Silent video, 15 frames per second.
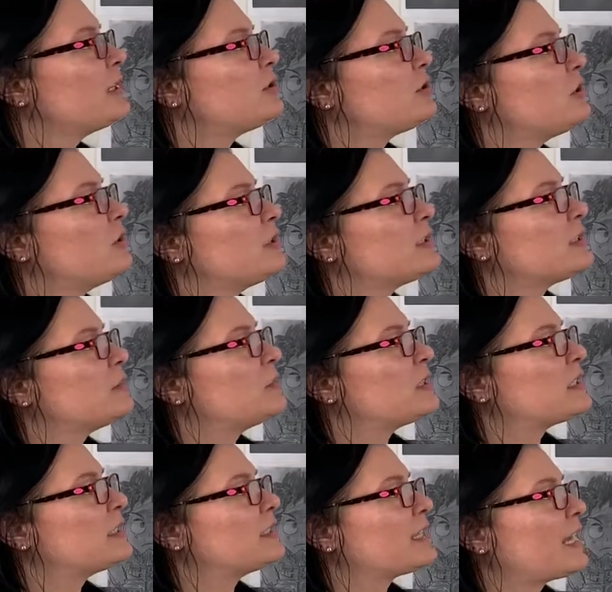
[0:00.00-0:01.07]
students in
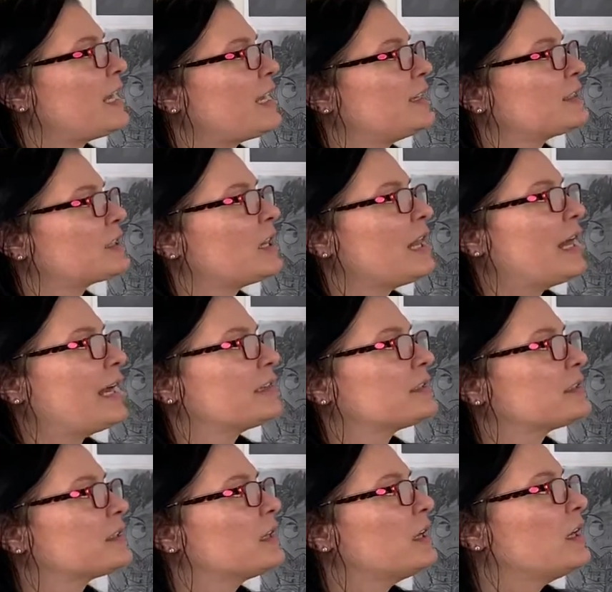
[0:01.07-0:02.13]
Mrs. A's
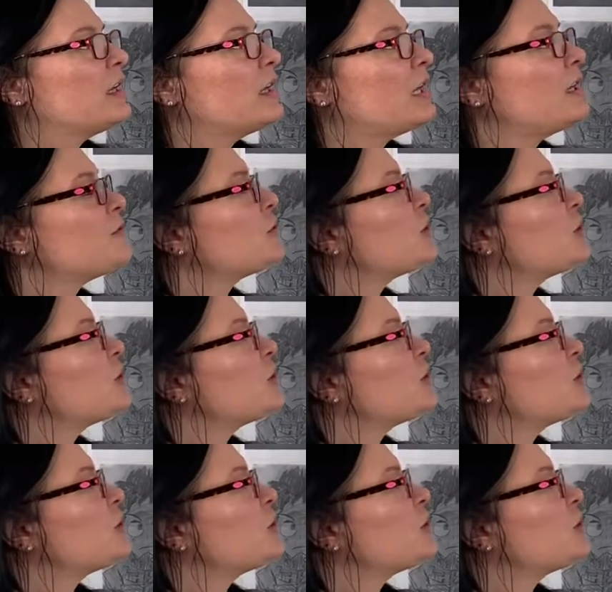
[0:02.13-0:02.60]
class. If